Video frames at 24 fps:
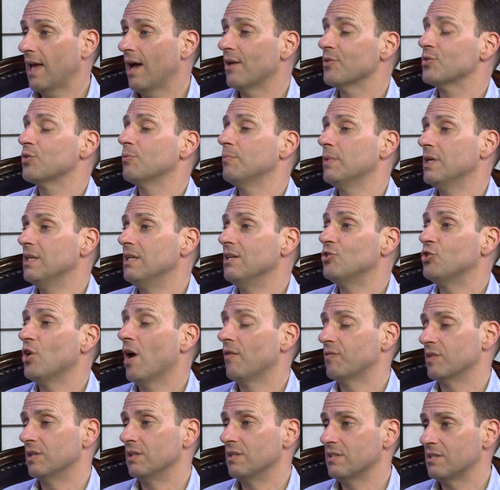council meetings, you
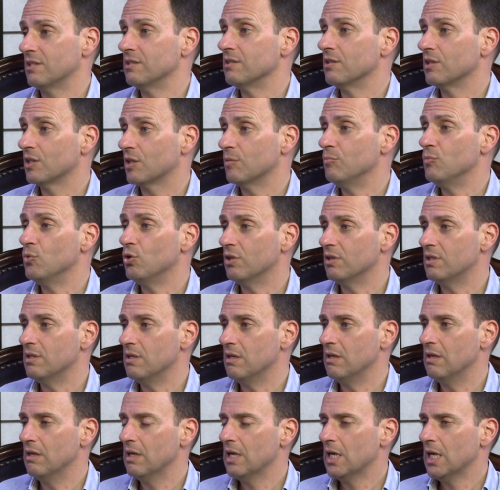have to listen to the
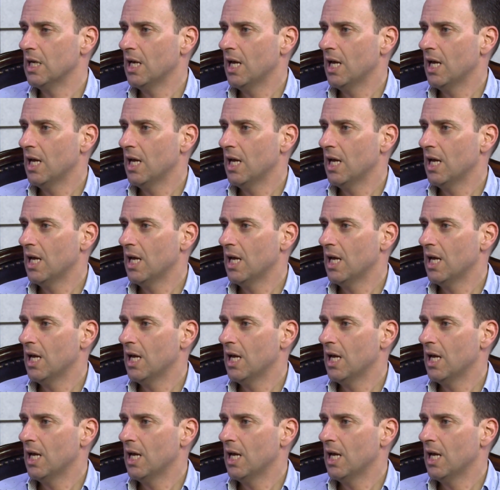community,